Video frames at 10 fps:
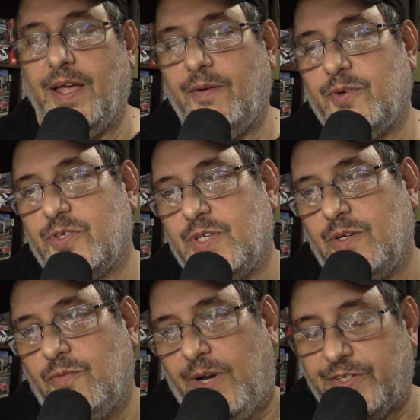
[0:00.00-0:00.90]
It was
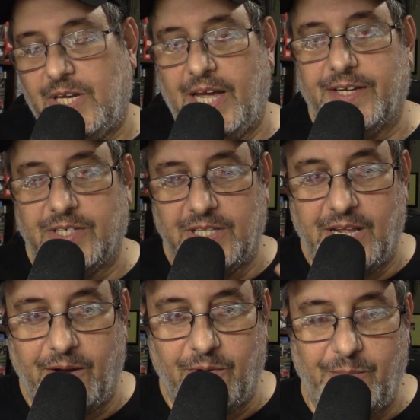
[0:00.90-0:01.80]
the resin casting
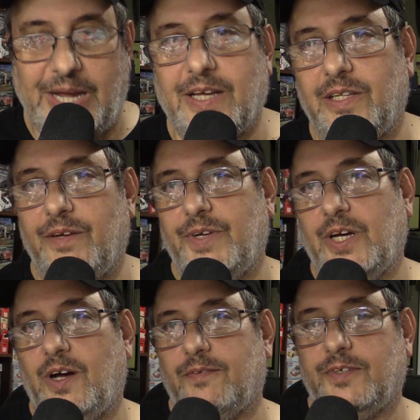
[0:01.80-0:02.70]
that I would make a
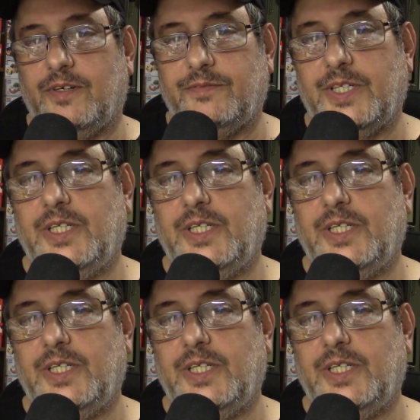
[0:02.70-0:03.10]
living off of,